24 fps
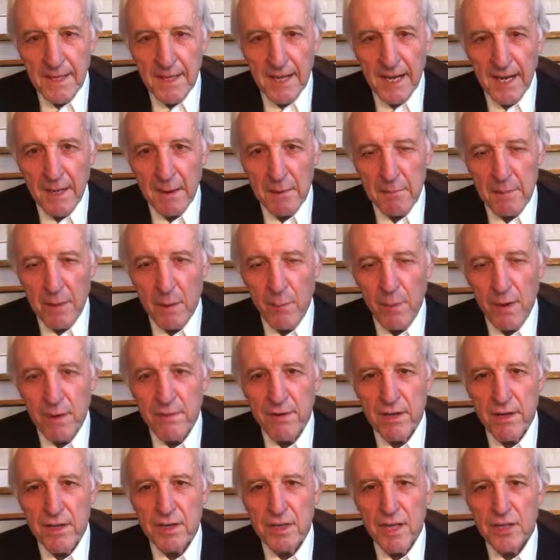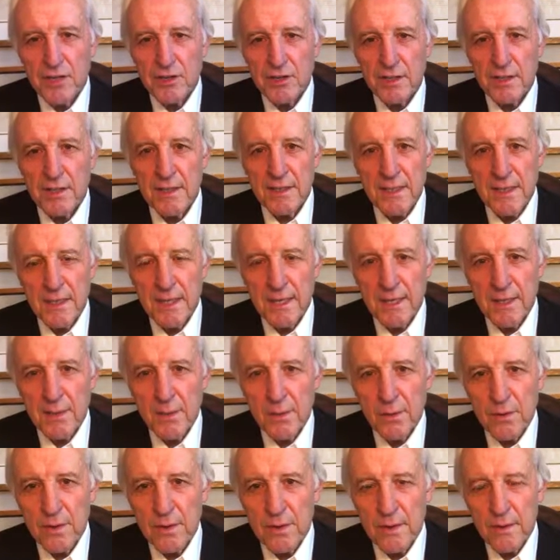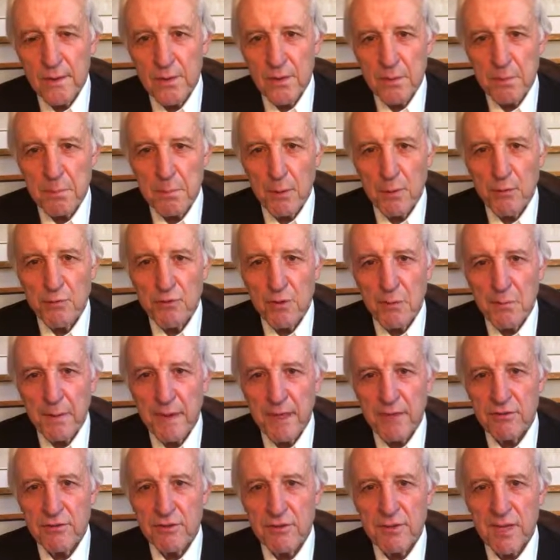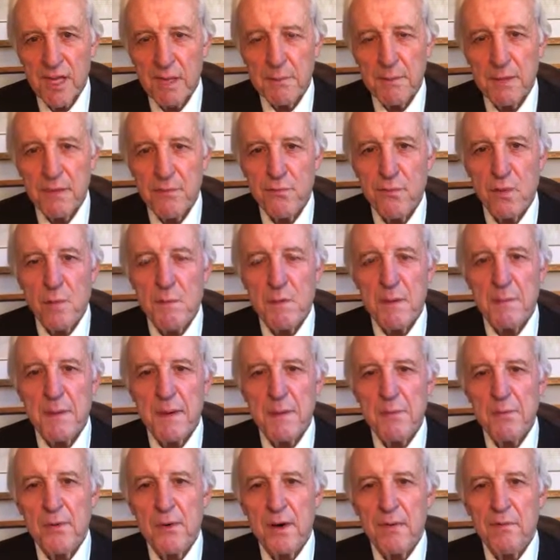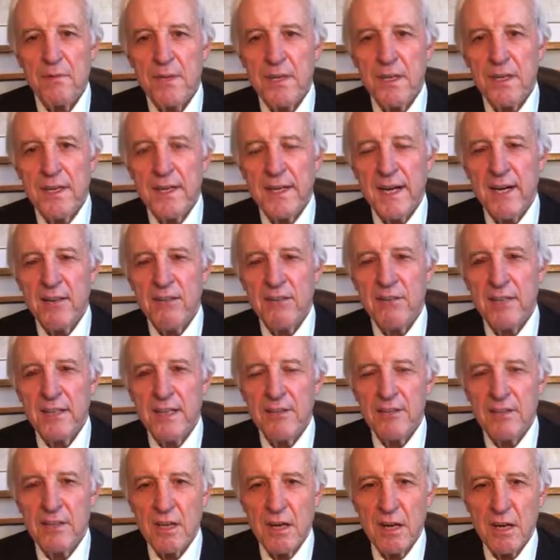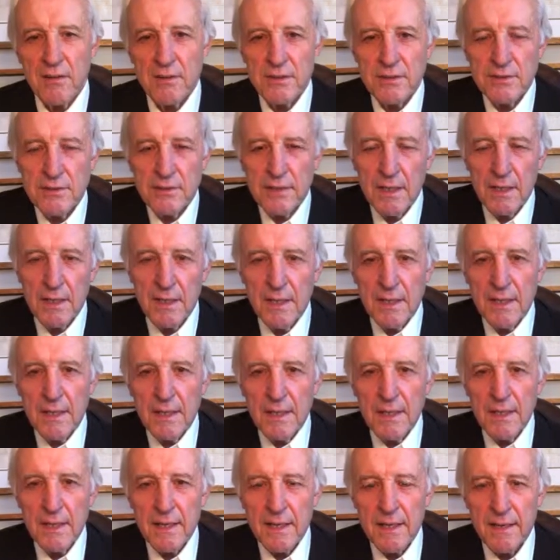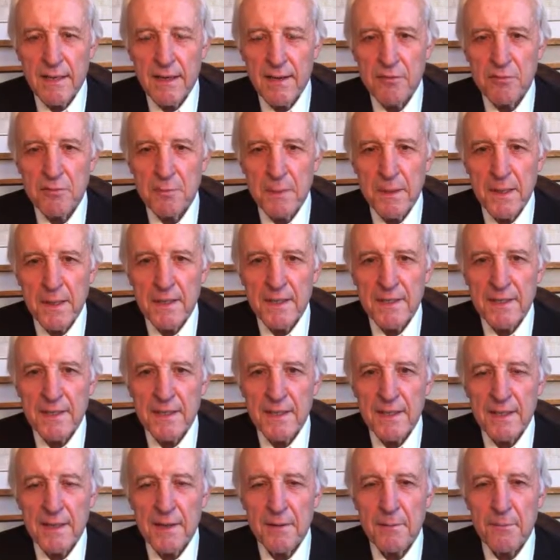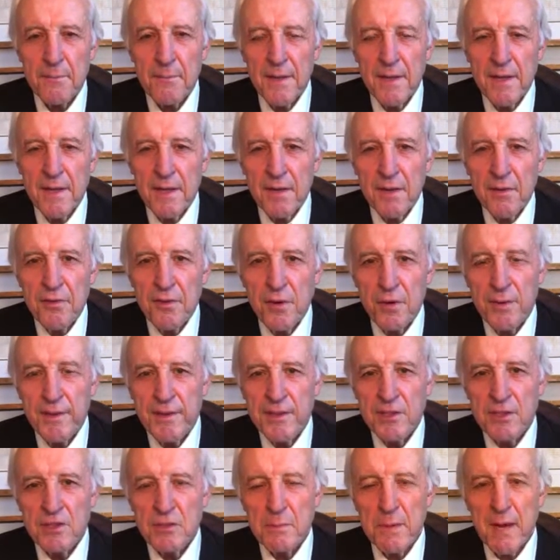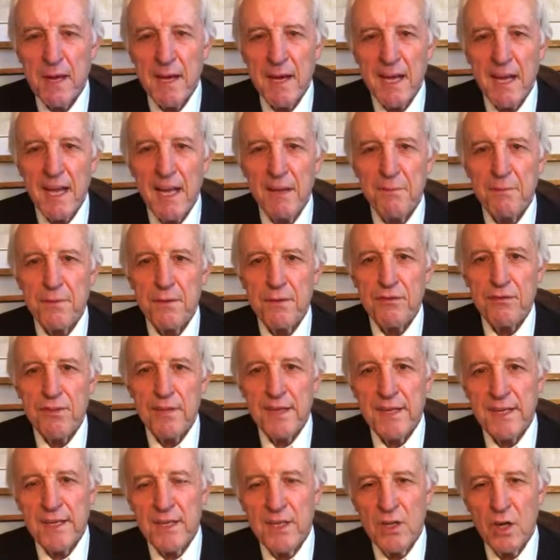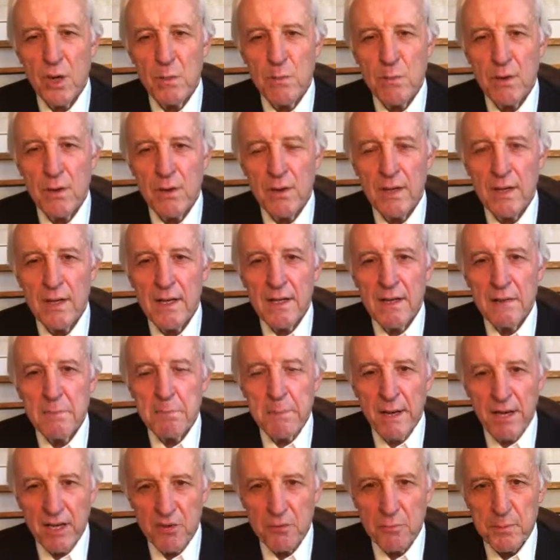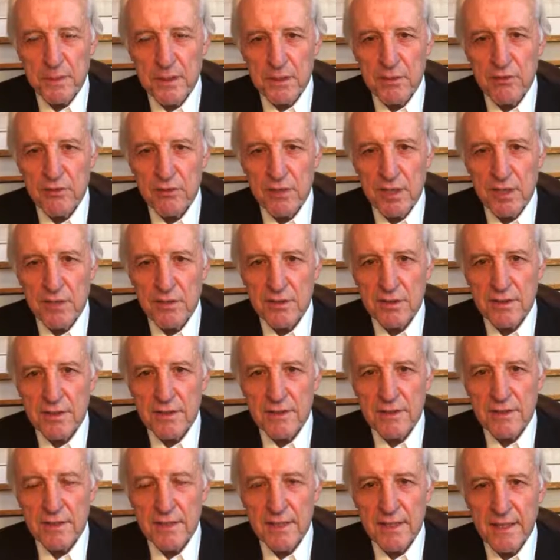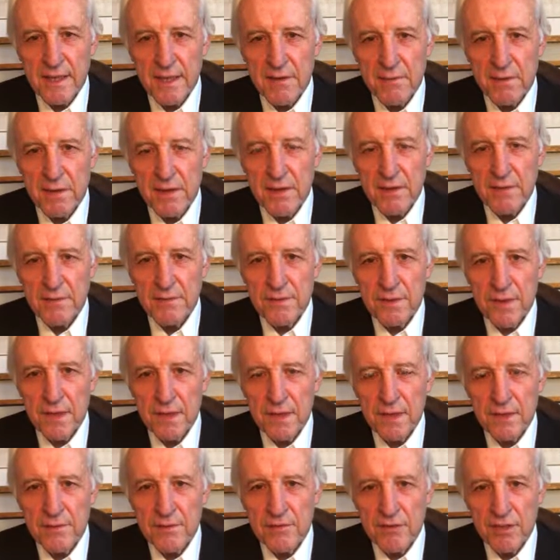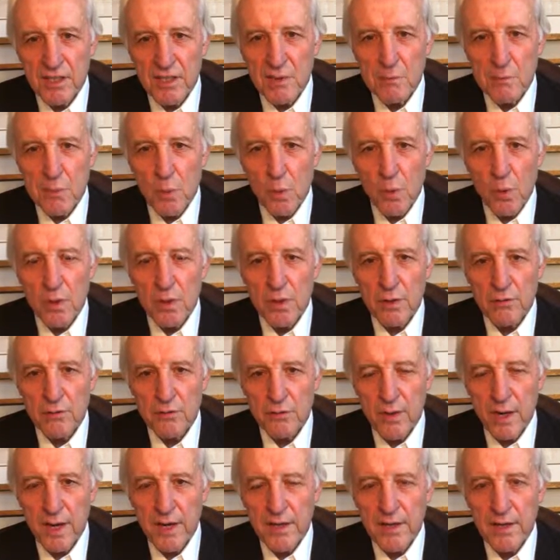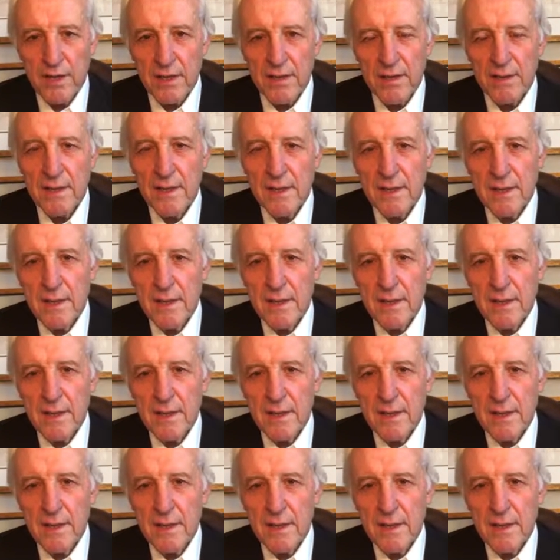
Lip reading: By way of introduction, on a personal basis, I'm a former member of the United States Congress. I've spent 30 years of my life as a global management consultant. I've lived in Singapore, Australia,